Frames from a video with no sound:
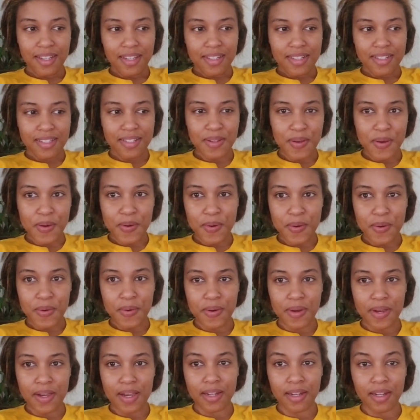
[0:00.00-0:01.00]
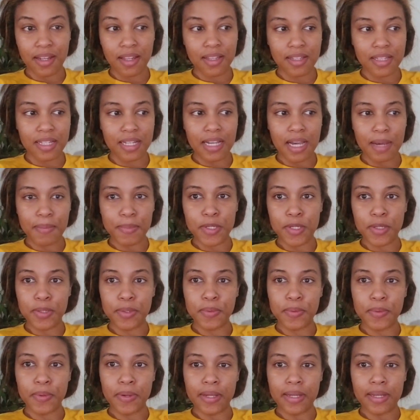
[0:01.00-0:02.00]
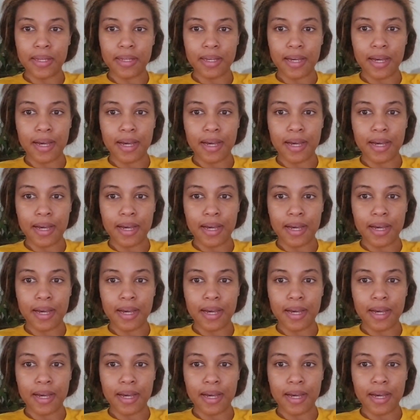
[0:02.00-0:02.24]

So, another thing I've been doing.